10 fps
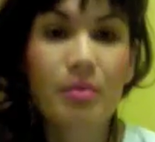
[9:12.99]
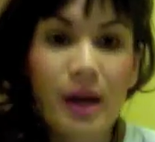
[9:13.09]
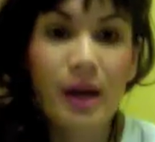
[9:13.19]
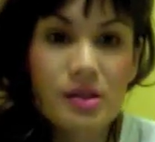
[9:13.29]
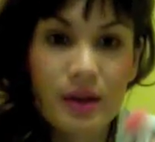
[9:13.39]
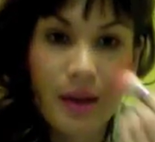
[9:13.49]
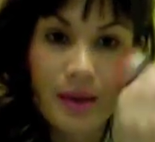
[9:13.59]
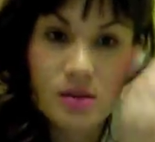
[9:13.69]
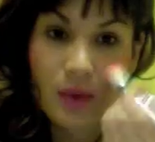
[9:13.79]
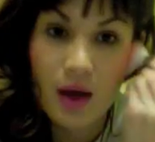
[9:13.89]
impressed with them
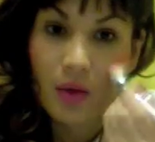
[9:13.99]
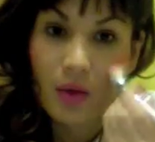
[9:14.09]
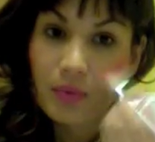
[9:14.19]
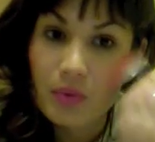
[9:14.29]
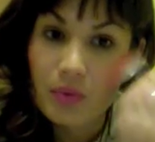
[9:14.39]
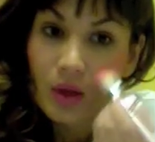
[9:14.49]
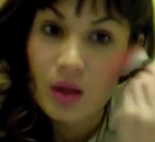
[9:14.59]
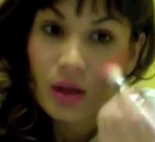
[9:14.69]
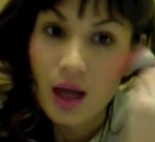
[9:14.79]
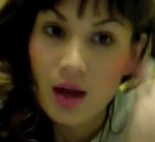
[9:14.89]
as well.
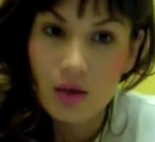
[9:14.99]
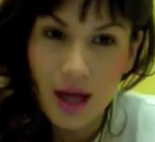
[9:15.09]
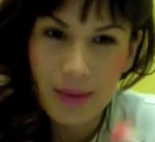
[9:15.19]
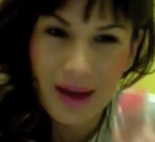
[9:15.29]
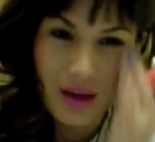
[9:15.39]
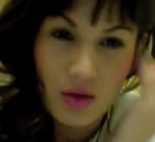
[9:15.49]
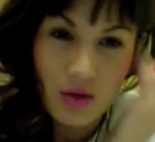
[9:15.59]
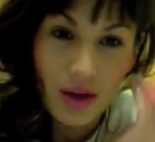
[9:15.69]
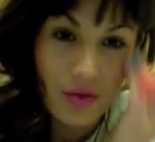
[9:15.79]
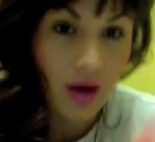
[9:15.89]
Now I'm kind of
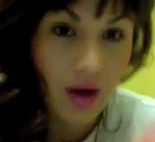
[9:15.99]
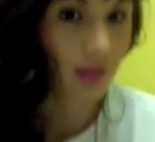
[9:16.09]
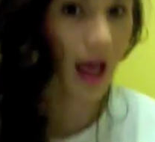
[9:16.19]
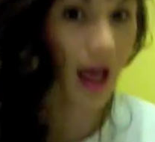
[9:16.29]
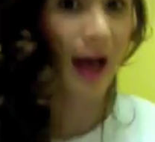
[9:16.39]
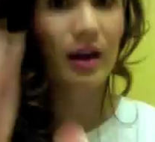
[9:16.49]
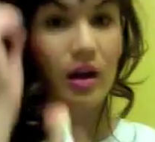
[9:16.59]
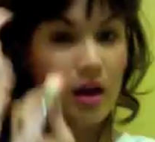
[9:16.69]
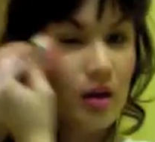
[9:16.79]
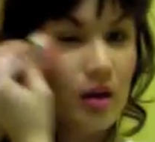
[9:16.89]
going for a lot
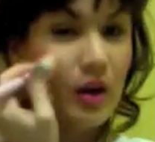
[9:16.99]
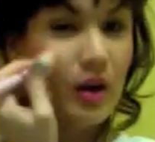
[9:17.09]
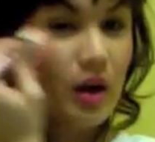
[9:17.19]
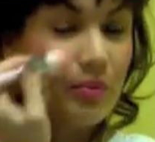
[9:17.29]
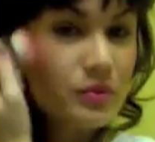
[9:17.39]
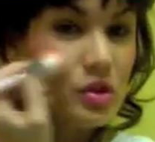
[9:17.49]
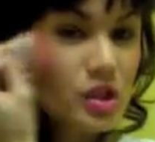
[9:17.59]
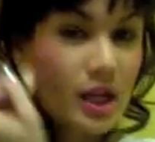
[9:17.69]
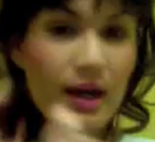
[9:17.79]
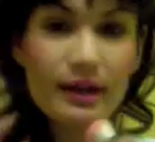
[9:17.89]
of
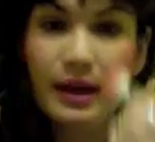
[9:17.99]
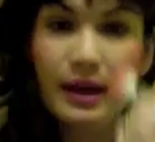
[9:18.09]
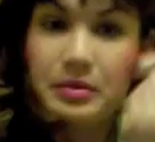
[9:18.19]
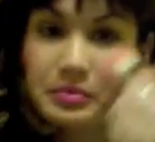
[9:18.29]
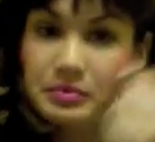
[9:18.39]
cheek color,